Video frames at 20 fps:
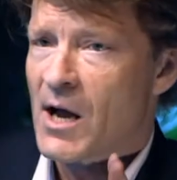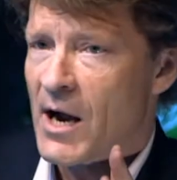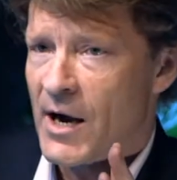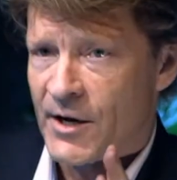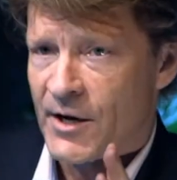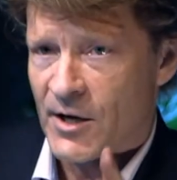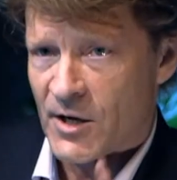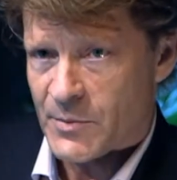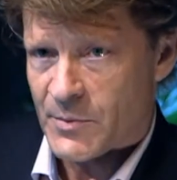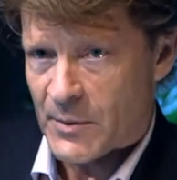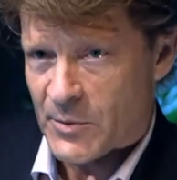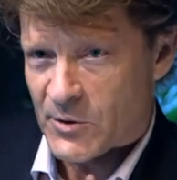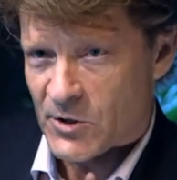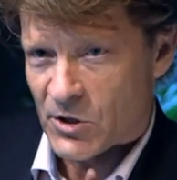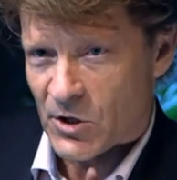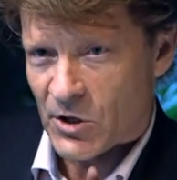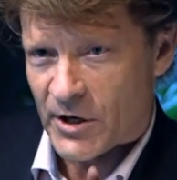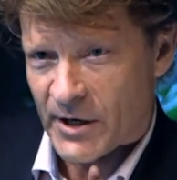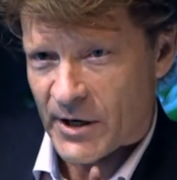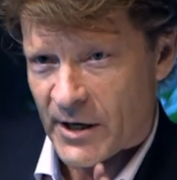I'd urge people to
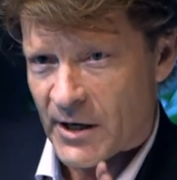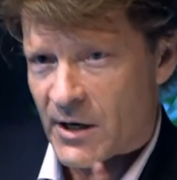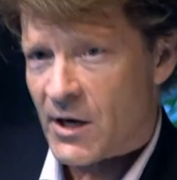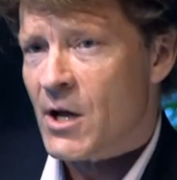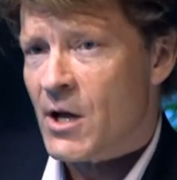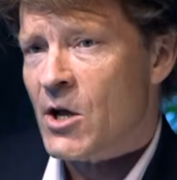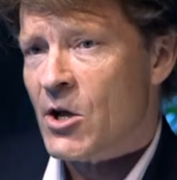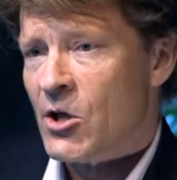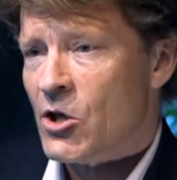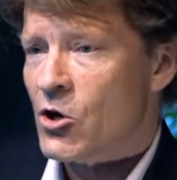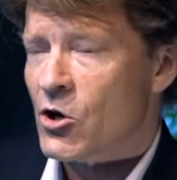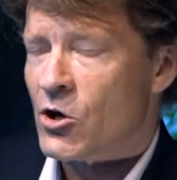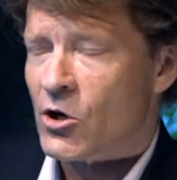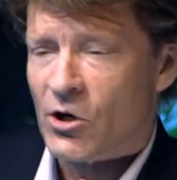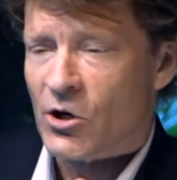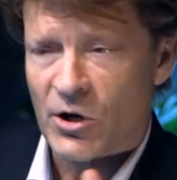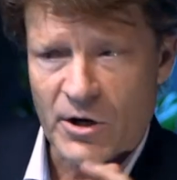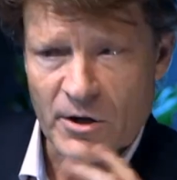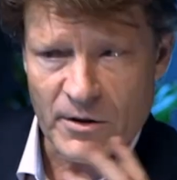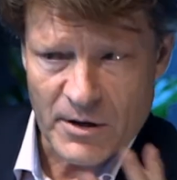look at it. You can
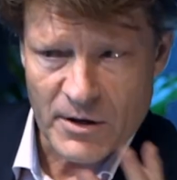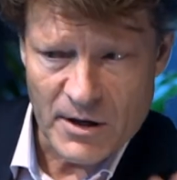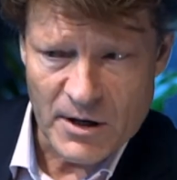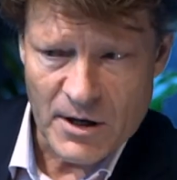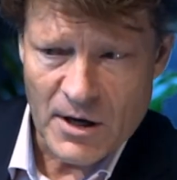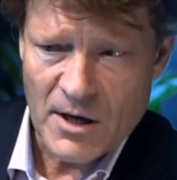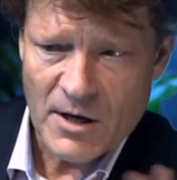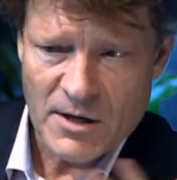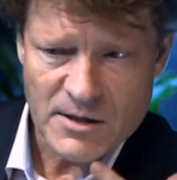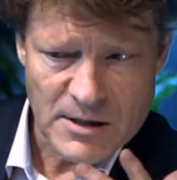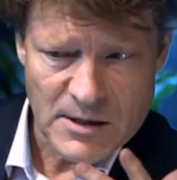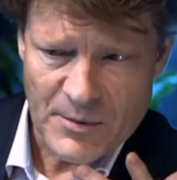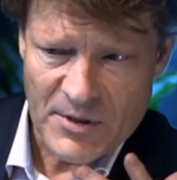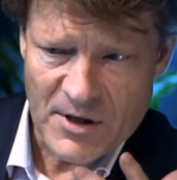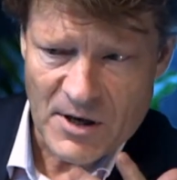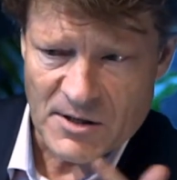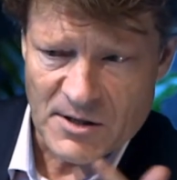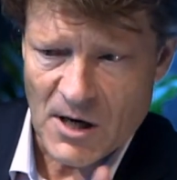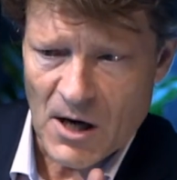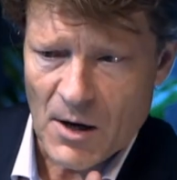look at some of the
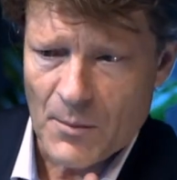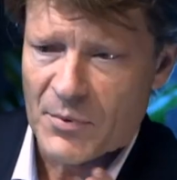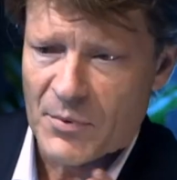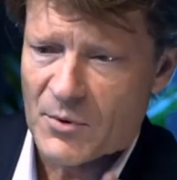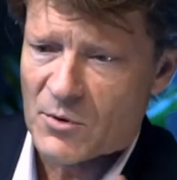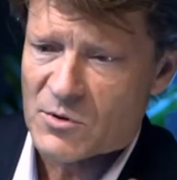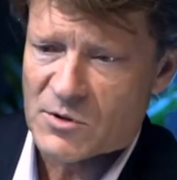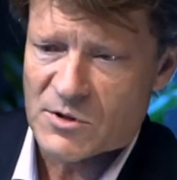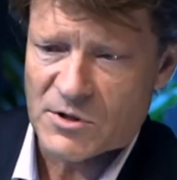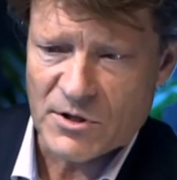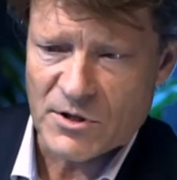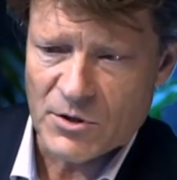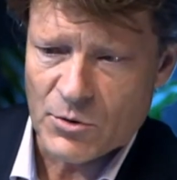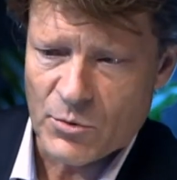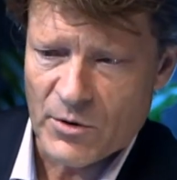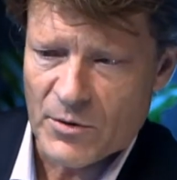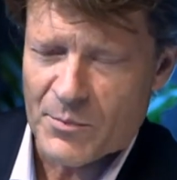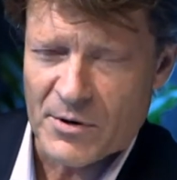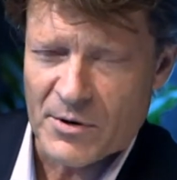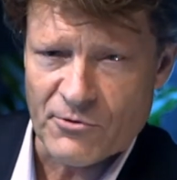examples to do
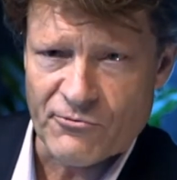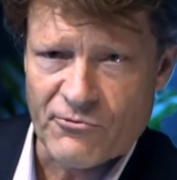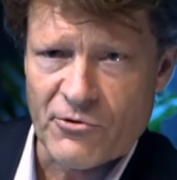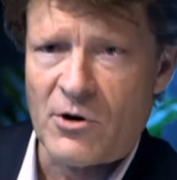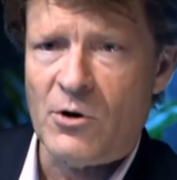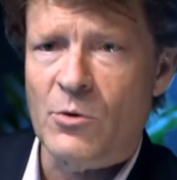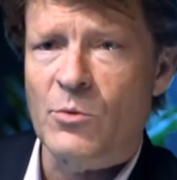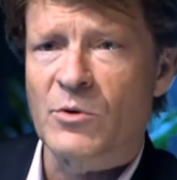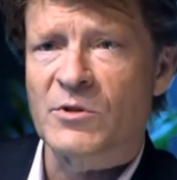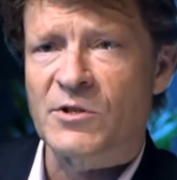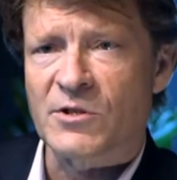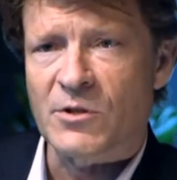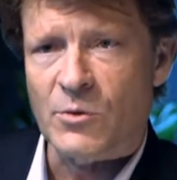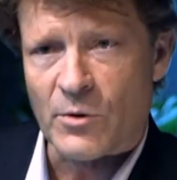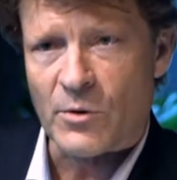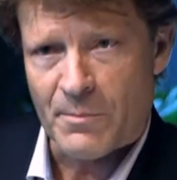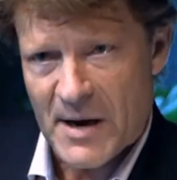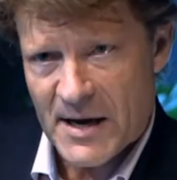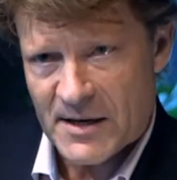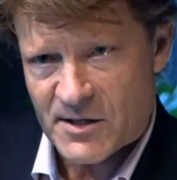with Peru and to do with
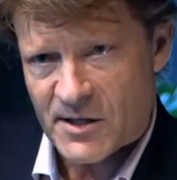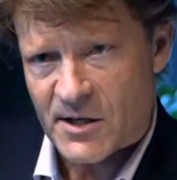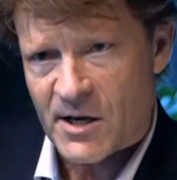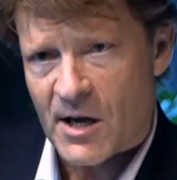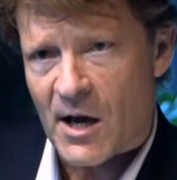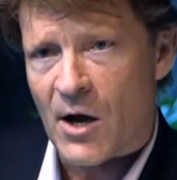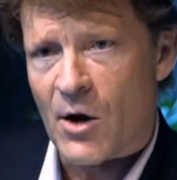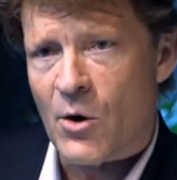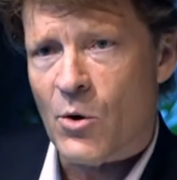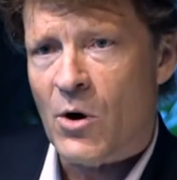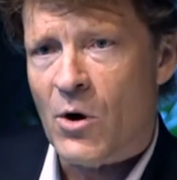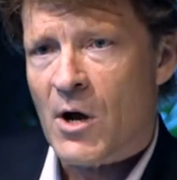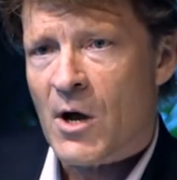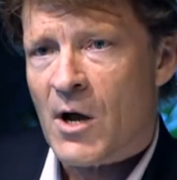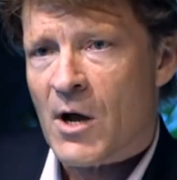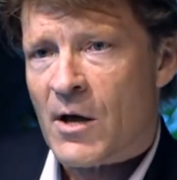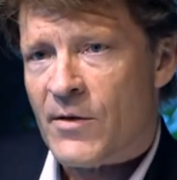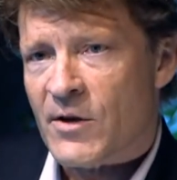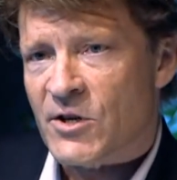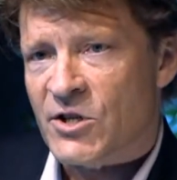Mexico.
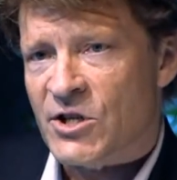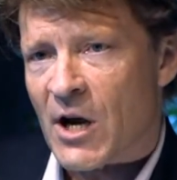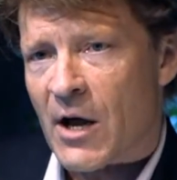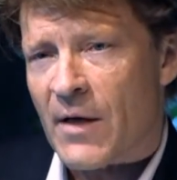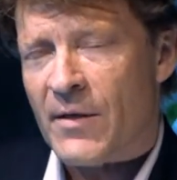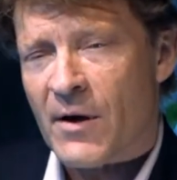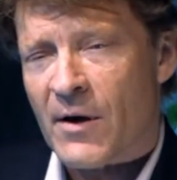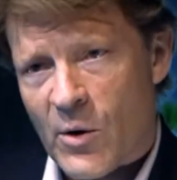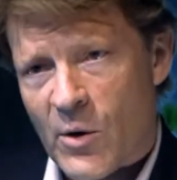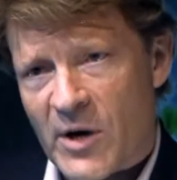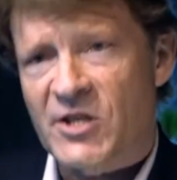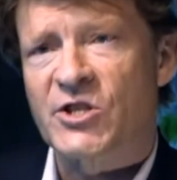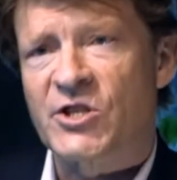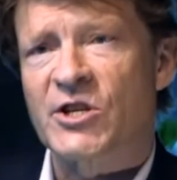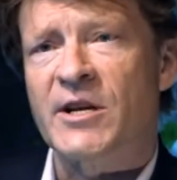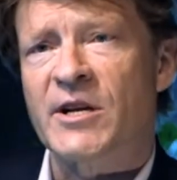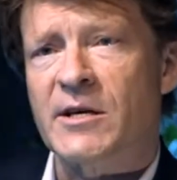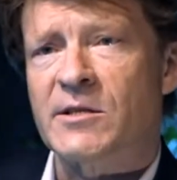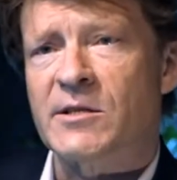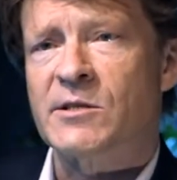And the question
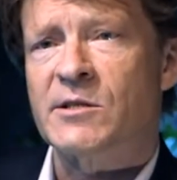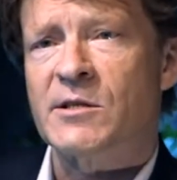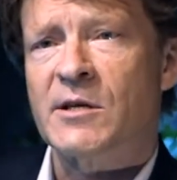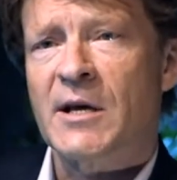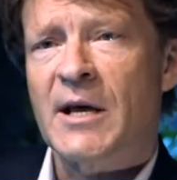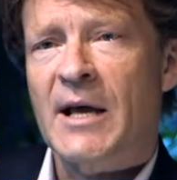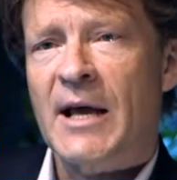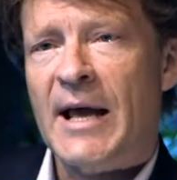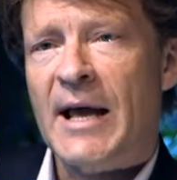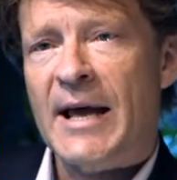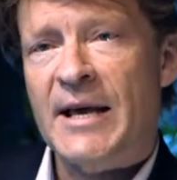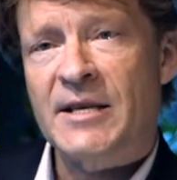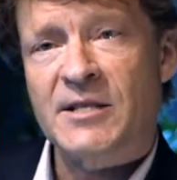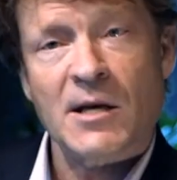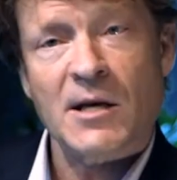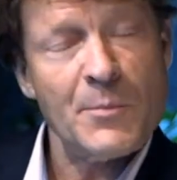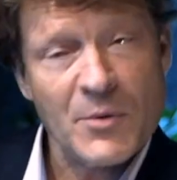is it